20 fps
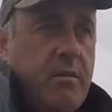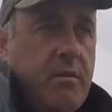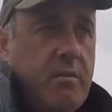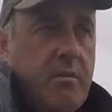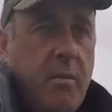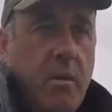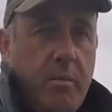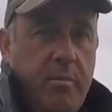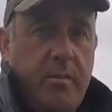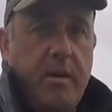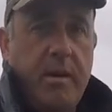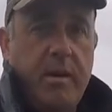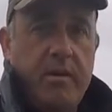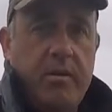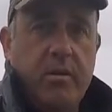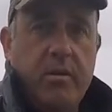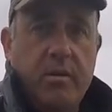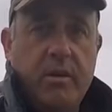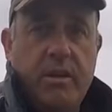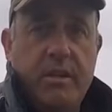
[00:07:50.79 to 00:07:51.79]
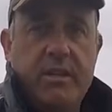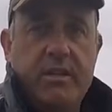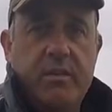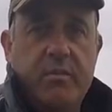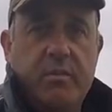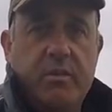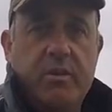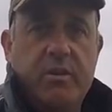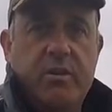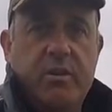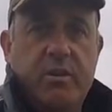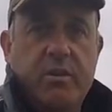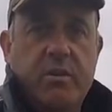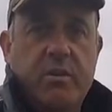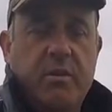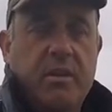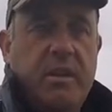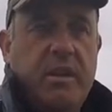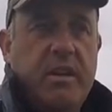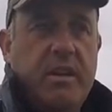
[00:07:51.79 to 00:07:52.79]
we might be able to hook into 1 or
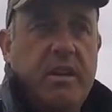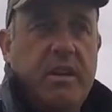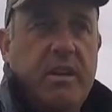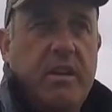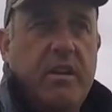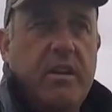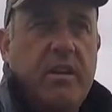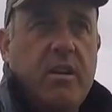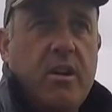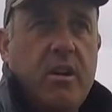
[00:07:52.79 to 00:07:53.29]
2 of the